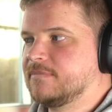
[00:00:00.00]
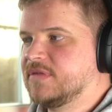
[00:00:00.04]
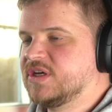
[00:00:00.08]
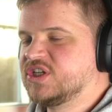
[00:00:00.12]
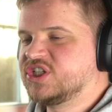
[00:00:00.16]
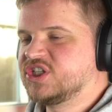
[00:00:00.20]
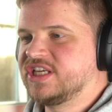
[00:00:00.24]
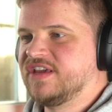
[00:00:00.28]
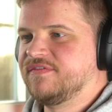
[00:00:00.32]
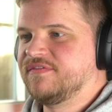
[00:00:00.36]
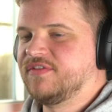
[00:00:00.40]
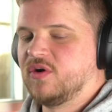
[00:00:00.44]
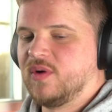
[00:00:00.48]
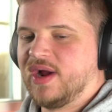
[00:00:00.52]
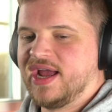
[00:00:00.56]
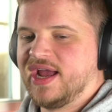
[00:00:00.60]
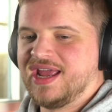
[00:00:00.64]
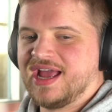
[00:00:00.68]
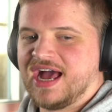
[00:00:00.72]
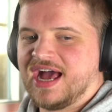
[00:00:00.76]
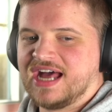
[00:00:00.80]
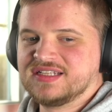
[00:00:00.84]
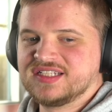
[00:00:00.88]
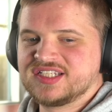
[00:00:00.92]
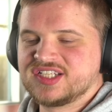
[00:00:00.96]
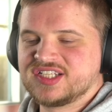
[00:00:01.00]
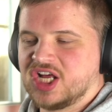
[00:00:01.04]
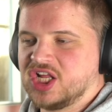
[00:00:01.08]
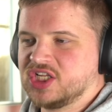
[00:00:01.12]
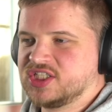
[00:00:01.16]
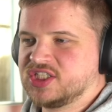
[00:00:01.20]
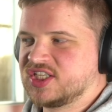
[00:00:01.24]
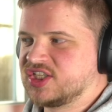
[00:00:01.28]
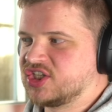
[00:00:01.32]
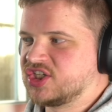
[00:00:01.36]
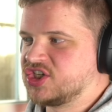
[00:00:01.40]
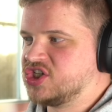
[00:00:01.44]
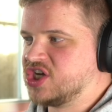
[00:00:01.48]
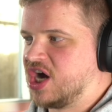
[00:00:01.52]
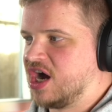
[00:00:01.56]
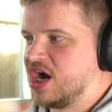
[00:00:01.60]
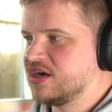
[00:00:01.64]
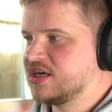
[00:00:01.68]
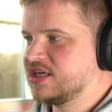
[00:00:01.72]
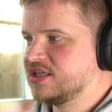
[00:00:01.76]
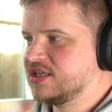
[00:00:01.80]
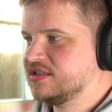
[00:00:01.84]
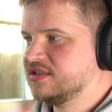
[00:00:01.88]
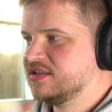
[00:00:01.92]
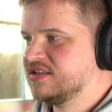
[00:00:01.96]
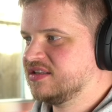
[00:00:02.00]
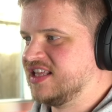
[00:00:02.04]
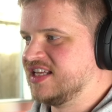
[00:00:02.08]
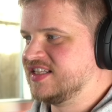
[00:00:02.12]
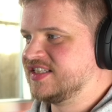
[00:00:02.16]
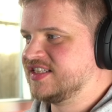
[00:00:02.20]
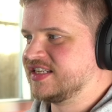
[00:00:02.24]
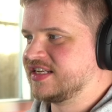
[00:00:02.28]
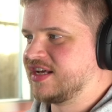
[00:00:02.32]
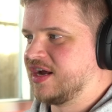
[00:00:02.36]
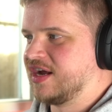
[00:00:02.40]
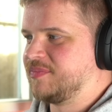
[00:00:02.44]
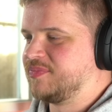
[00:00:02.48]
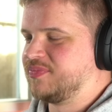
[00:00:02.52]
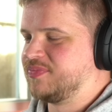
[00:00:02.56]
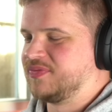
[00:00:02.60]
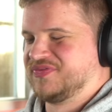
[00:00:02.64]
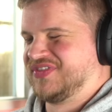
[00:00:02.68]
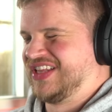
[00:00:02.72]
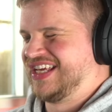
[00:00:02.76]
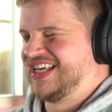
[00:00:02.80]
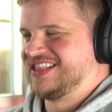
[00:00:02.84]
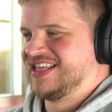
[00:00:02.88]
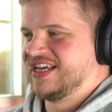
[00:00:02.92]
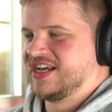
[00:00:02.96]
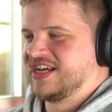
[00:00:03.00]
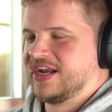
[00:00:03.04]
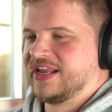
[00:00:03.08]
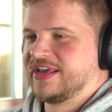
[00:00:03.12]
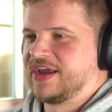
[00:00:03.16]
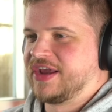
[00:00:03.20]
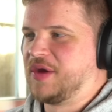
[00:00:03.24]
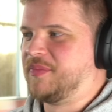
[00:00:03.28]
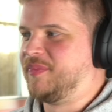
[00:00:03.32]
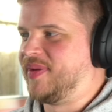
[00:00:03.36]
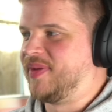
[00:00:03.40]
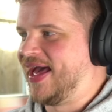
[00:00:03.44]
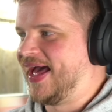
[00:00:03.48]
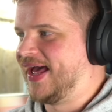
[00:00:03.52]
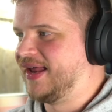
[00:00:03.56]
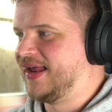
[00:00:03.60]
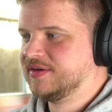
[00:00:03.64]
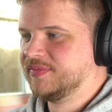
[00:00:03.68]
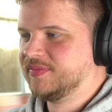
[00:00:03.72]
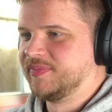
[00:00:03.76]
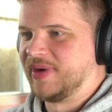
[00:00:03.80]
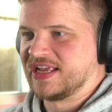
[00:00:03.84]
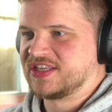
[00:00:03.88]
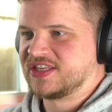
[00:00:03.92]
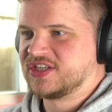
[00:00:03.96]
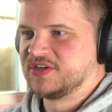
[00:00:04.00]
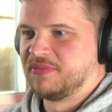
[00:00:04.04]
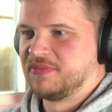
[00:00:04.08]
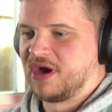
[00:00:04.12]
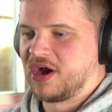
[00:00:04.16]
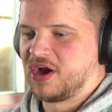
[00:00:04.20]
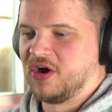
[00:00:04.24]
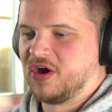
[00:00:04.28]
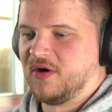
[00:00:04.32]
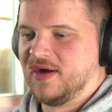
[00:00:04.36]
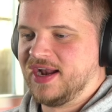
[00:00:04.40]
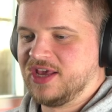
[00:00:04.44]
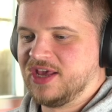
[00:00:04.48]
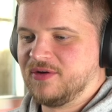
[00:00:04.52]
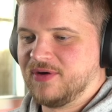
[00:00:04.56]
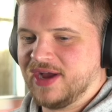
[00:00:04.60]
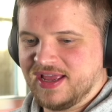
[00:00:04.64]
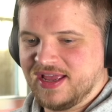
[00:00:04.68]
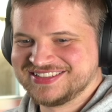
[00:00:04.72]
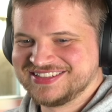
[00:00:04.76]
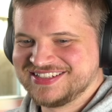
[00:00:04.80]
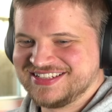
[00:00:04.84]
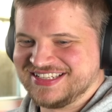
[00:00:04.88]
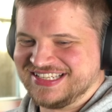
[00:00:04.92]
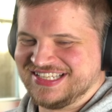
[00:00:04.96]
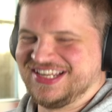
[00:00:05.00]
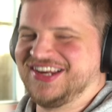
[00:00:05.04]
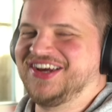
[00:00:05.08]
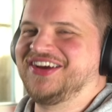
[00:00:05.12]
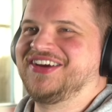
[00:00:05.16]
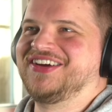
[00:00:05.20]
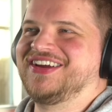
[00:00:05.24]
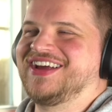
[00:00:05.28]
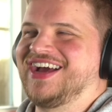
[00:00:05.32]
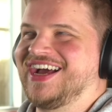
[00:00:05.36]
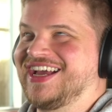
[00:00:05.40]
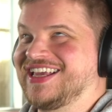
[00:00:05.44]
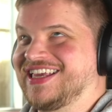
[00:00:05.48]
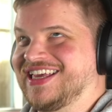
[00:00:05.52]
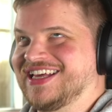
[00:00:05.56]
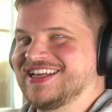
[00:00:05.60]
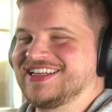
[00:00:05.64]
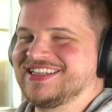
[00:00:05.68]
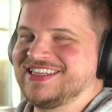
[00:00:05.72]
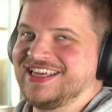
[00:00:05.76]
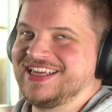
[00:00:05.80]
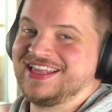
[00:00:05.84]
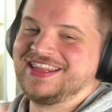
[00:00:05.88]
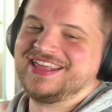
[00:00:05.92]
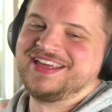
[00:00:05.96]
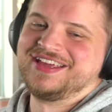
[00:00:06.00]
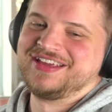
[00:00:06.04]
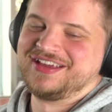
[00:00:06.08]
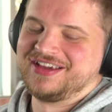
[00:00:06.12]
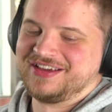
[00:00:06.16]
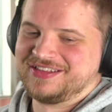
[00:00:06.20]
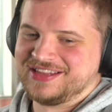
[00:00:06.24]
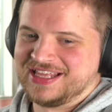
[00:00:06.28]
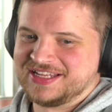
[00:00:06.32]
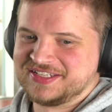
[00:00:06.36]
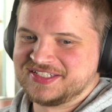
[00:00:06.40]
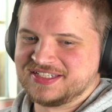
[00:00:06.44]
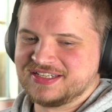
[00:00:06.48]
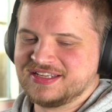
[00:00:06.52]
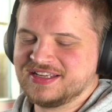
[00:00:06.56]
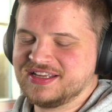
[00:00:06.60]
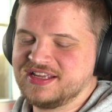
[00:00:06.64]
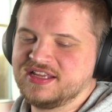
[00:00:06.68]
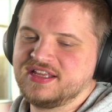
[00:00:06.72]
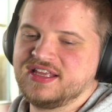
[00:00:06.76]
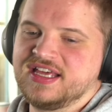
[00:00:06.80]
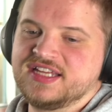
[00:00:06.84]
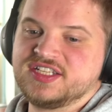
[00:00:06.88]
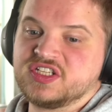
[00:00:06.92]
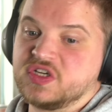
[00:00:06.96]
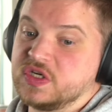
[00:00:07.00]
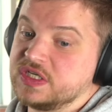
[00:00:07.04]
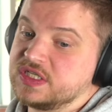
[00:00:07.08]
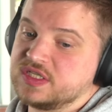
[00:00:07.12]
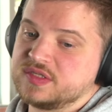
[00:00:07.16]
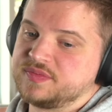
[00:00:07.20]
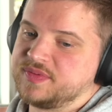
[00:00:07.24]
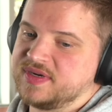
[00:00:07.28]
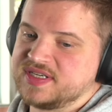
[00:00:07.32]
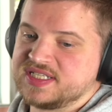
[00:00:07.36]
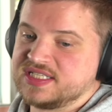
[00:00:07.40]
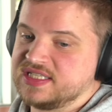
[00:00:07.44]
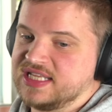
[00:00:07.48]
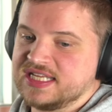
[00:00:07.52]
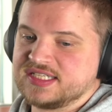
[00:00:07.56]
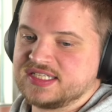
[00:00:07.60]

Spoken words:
Just giving away unsold stock. Things are they're gonna go bad by tomorrow anyway. So I get, yeah, there you go. That's your Christmas present. That's